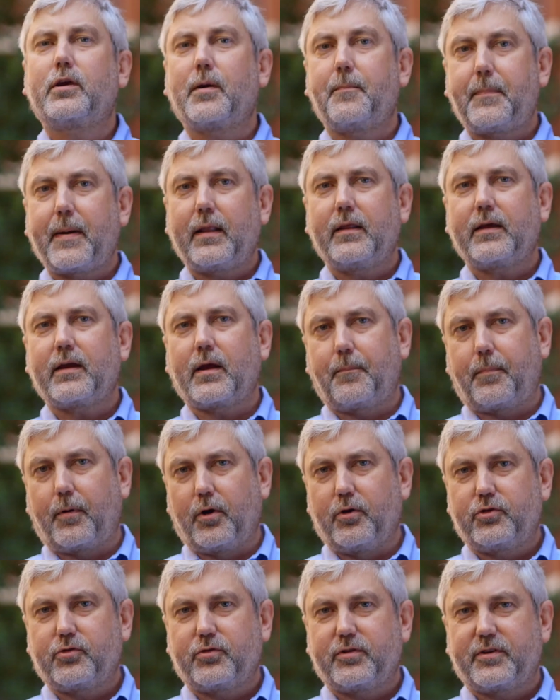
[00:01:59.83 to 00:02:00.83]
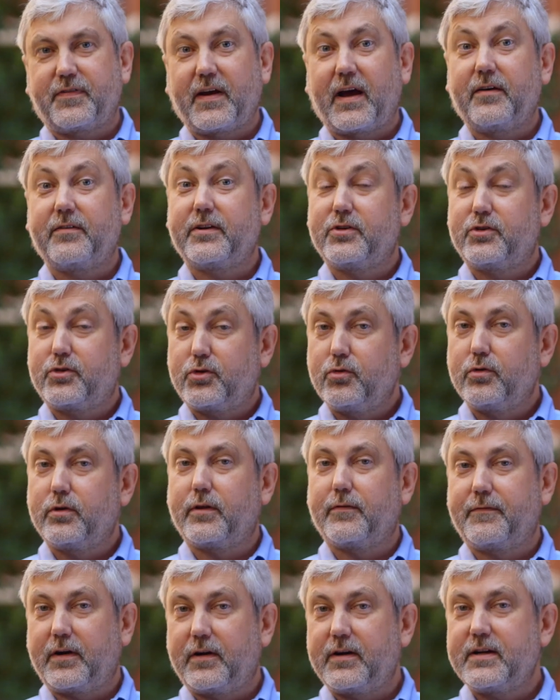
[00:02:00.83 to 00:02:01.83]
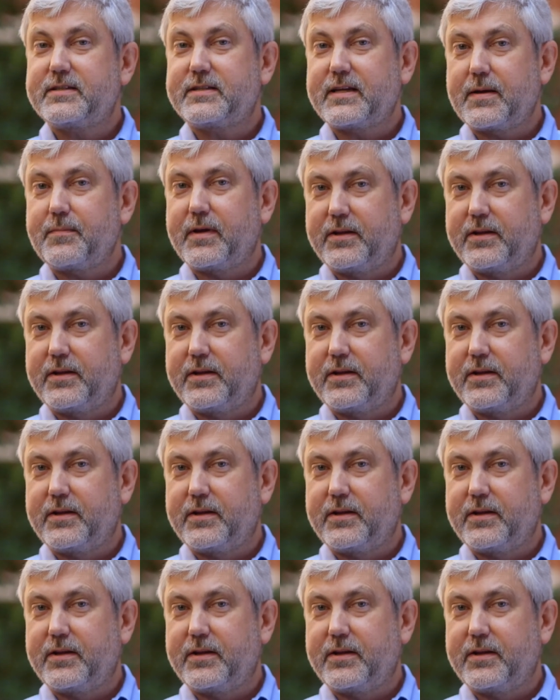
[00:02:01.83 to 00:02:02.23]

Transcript: compelling approach was found in two of the very same